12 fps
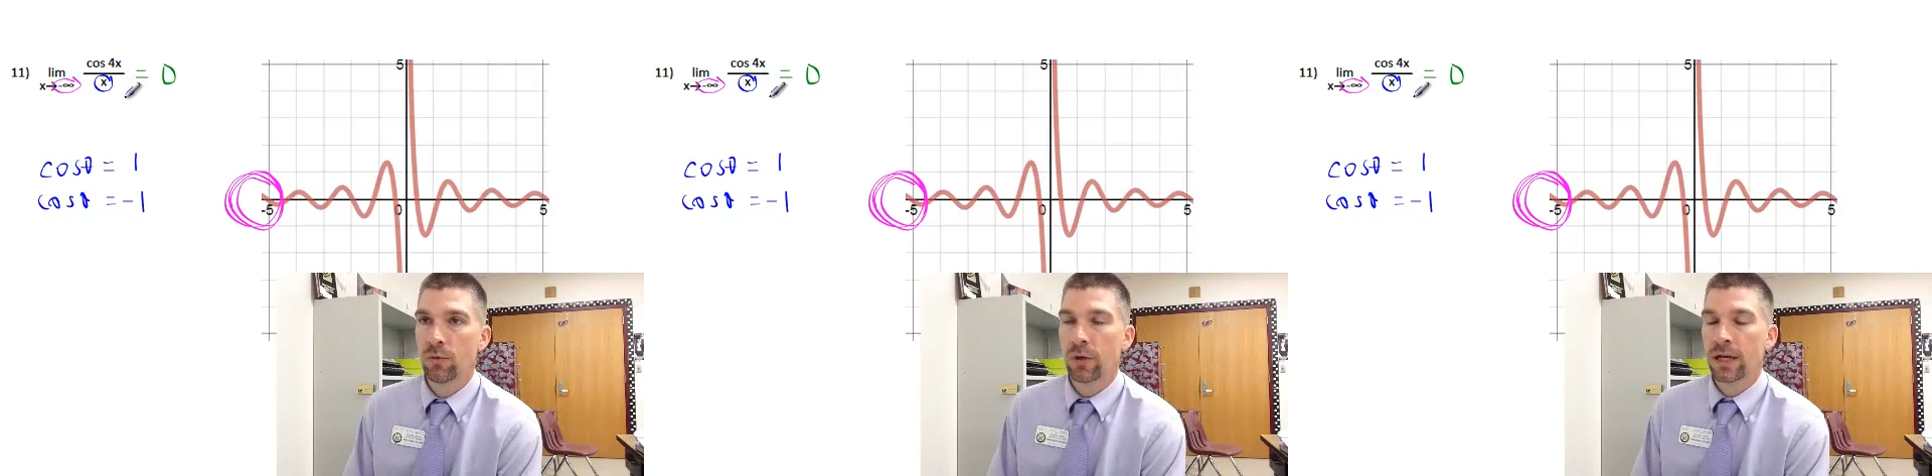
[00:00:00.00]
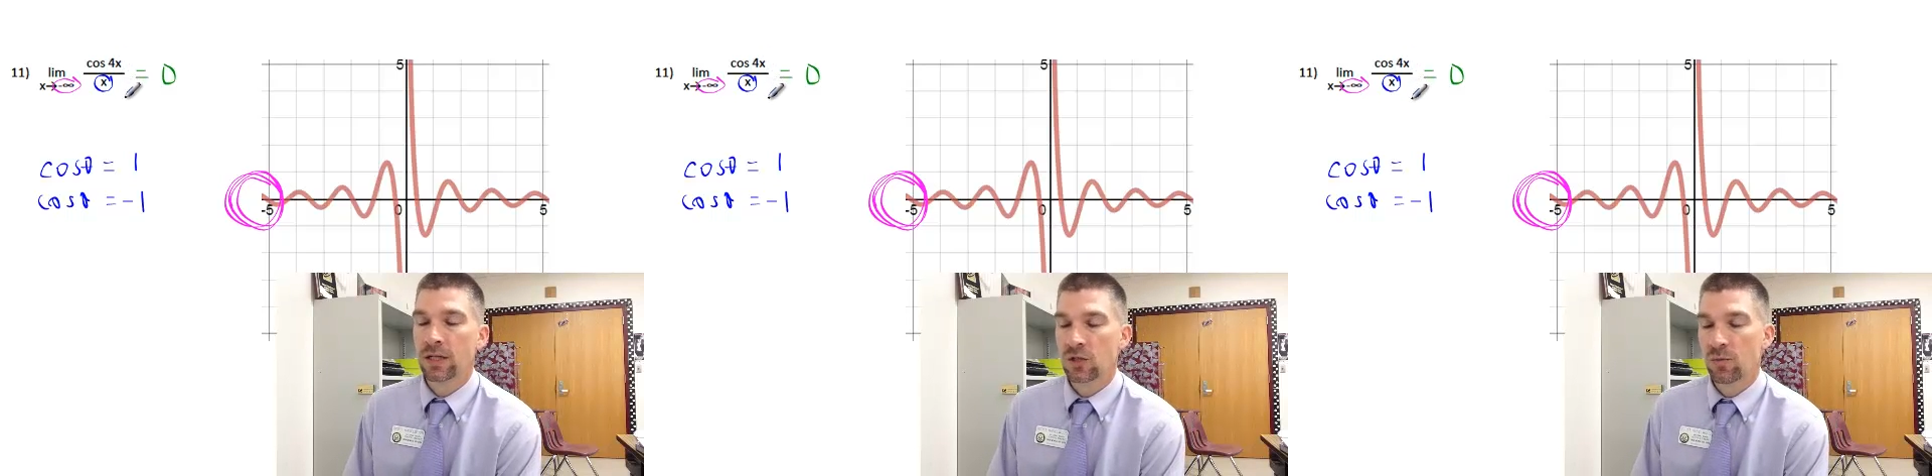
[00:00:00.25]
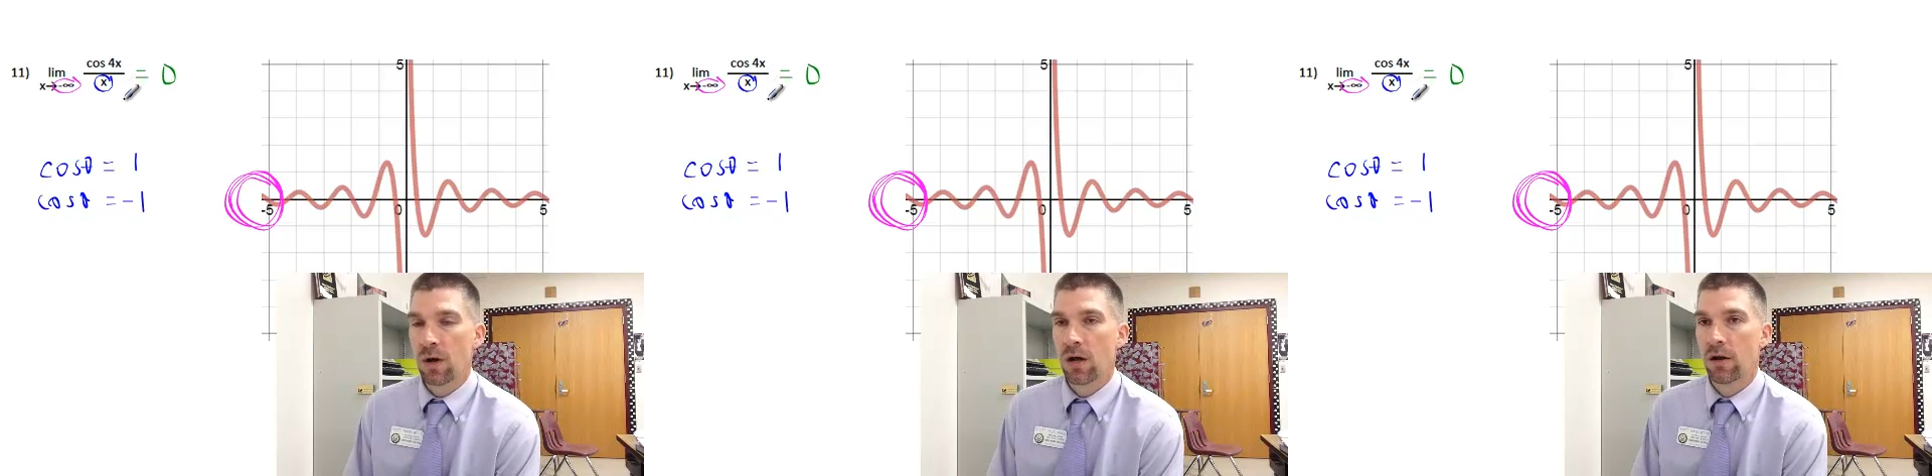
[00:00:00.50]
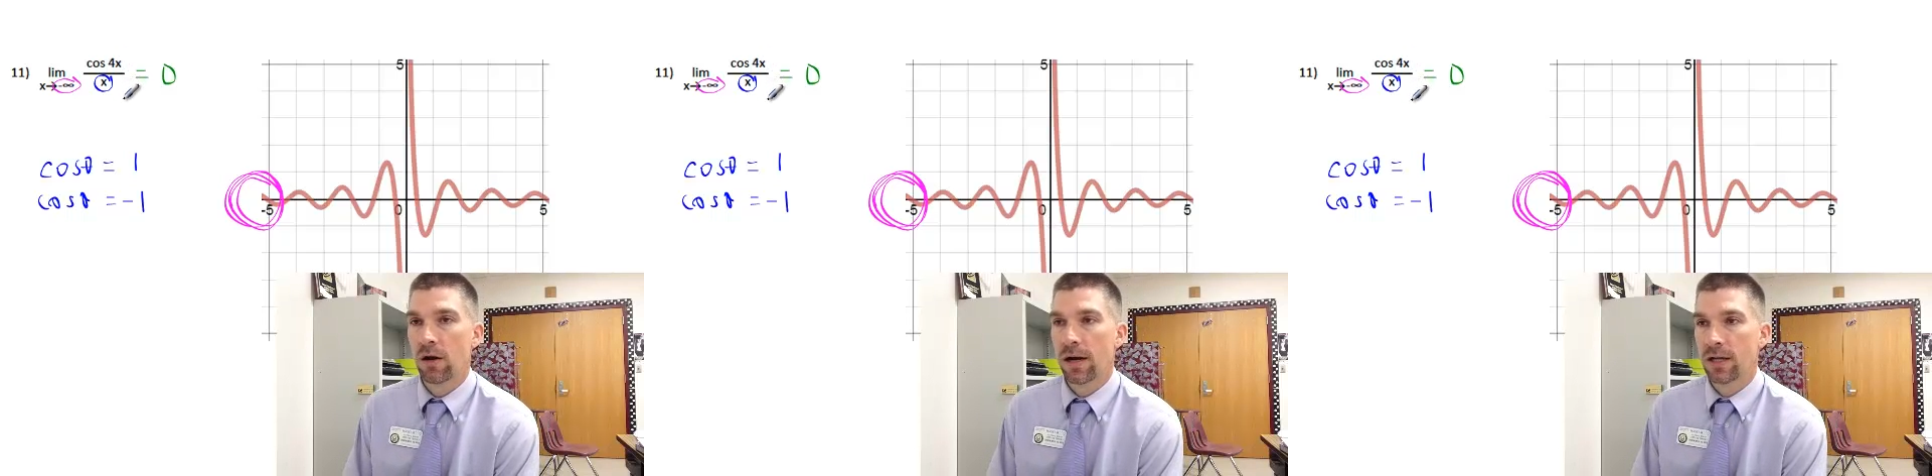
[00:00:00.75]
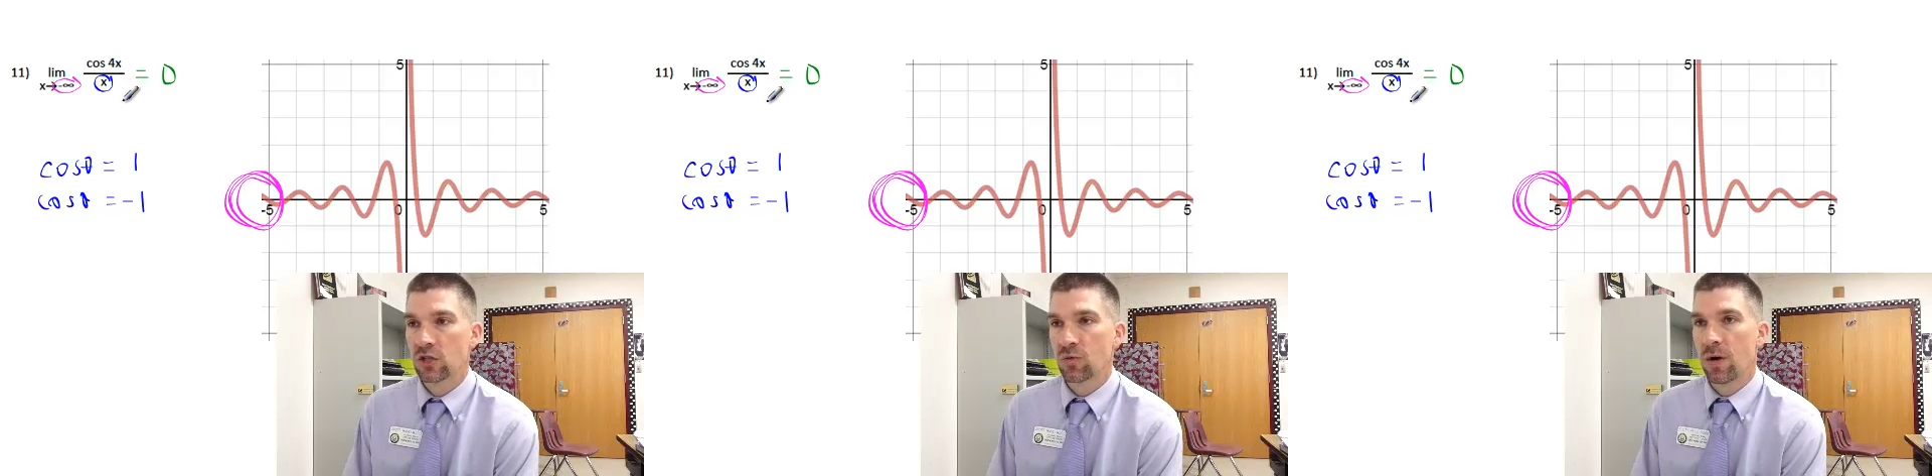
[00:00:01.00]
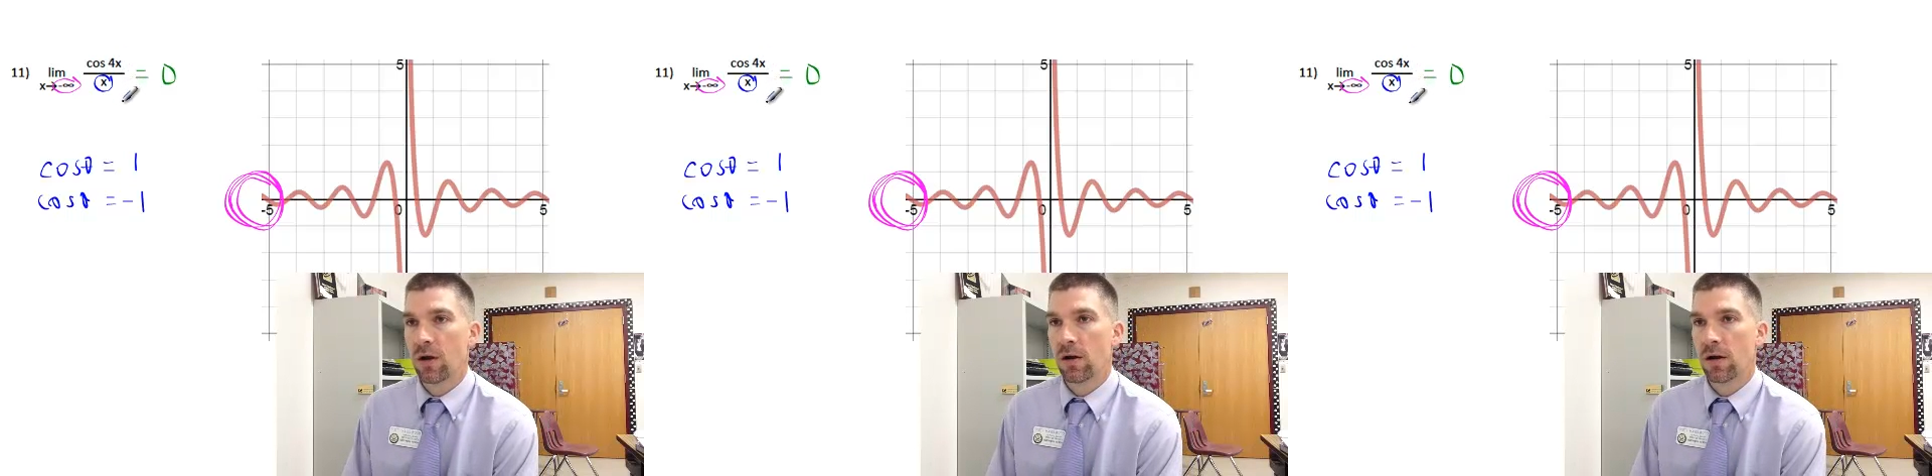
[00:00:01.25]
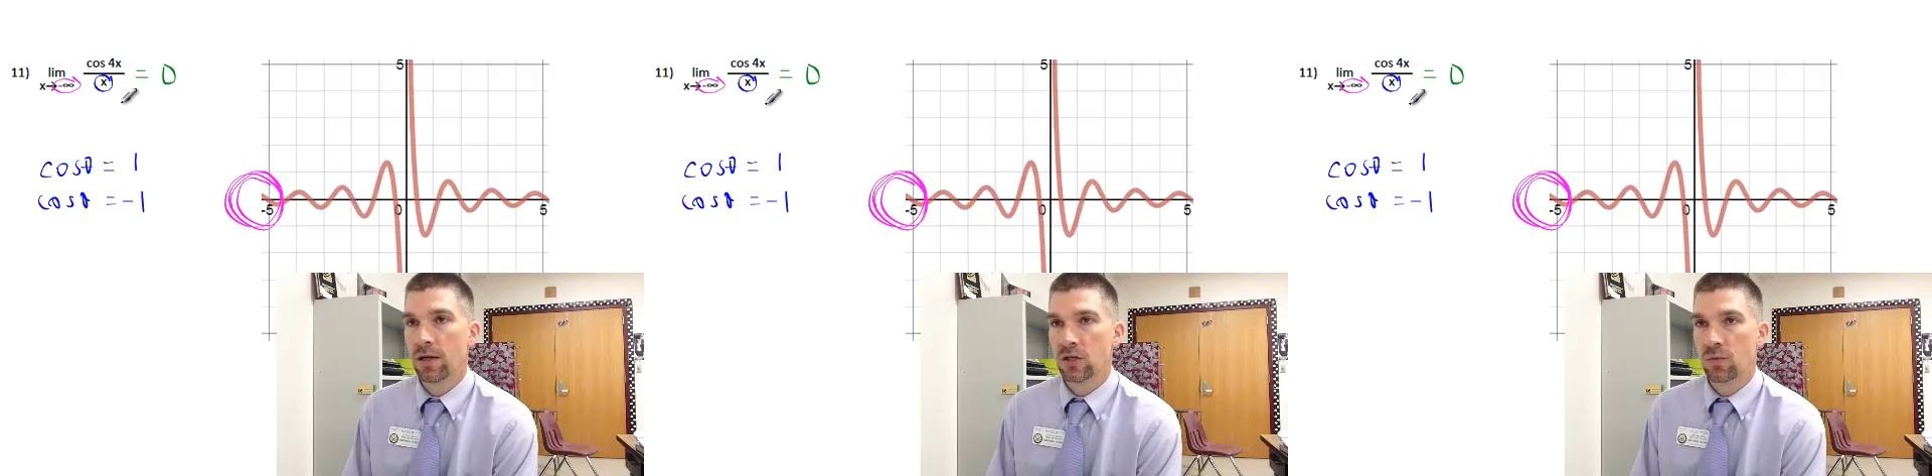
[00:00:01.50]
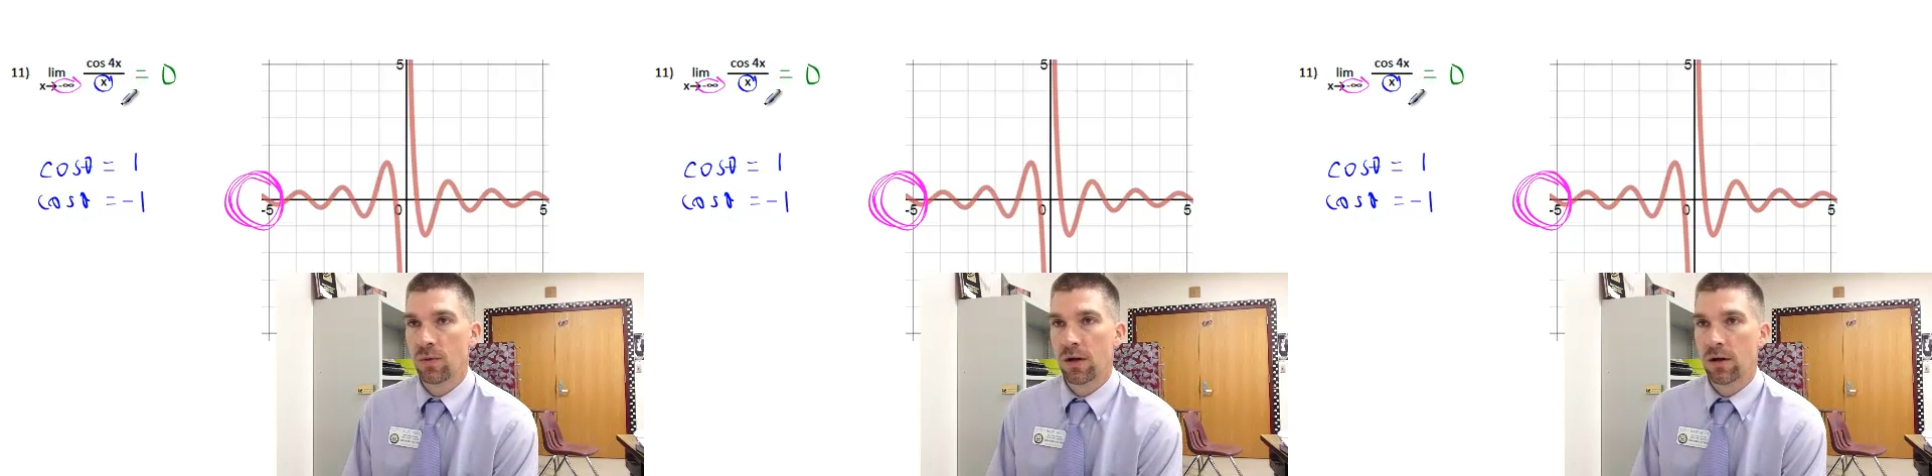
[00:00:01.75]
will get smaller and smaller and
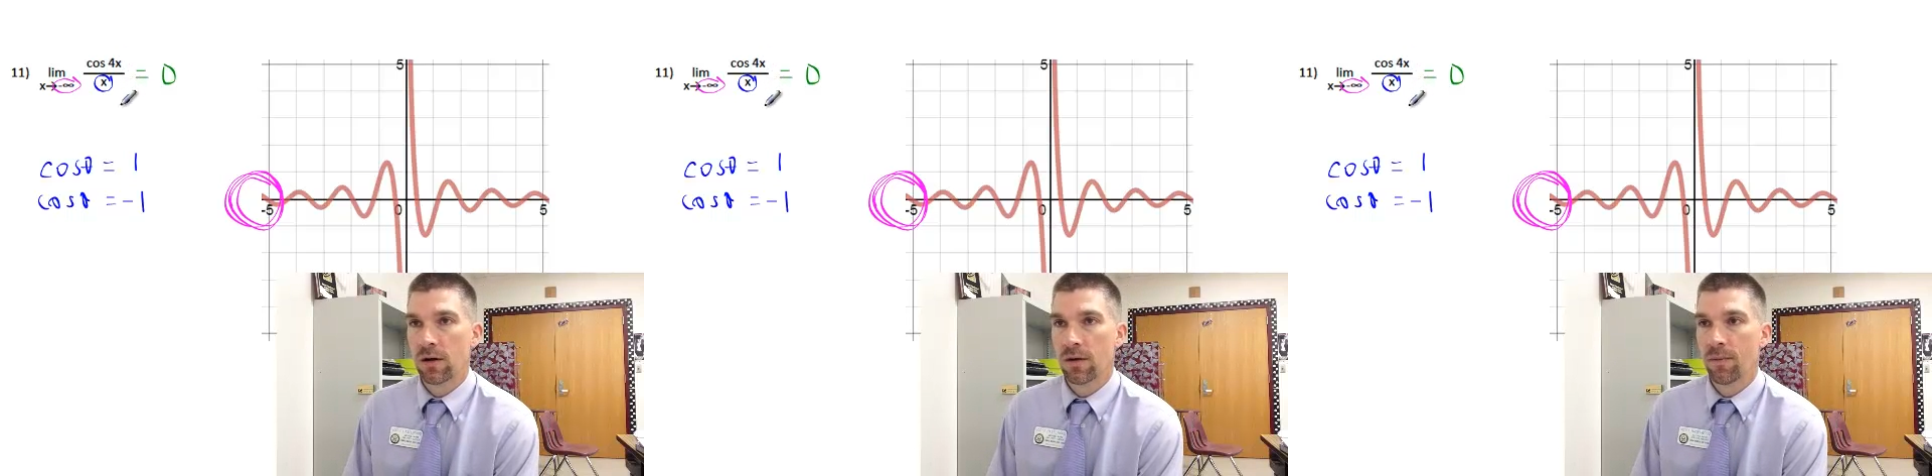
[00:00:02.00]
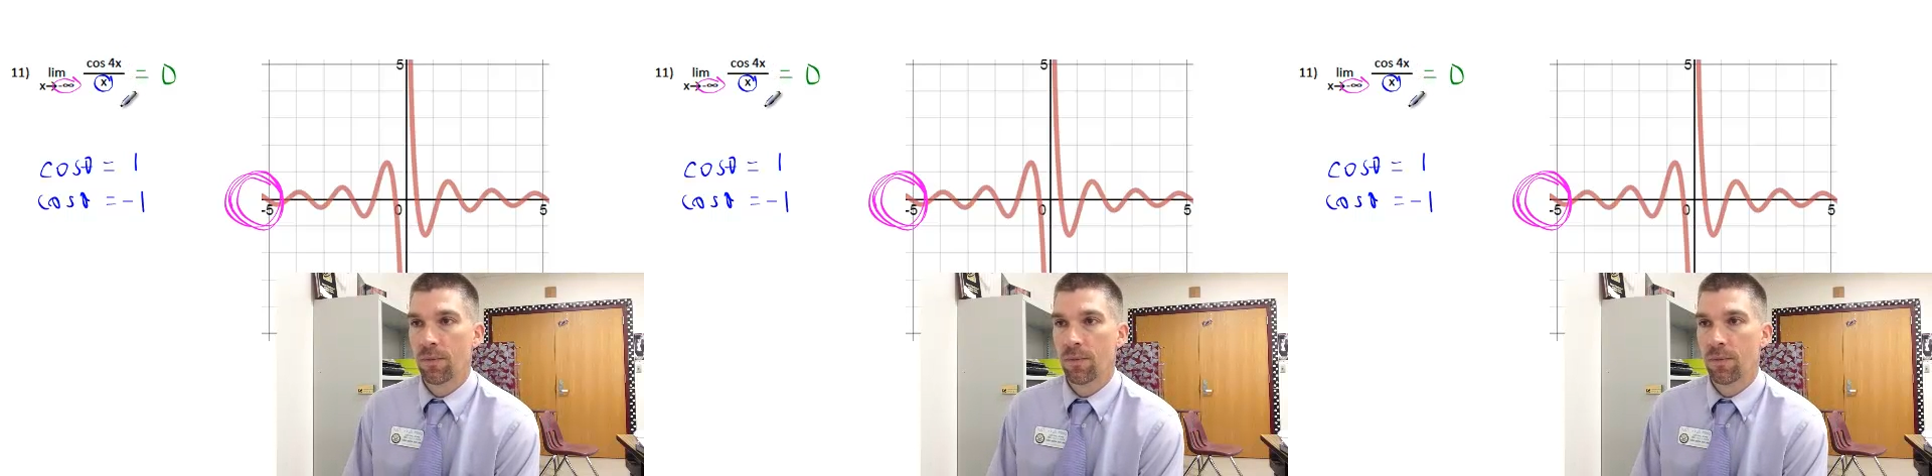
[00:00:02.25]
smaller.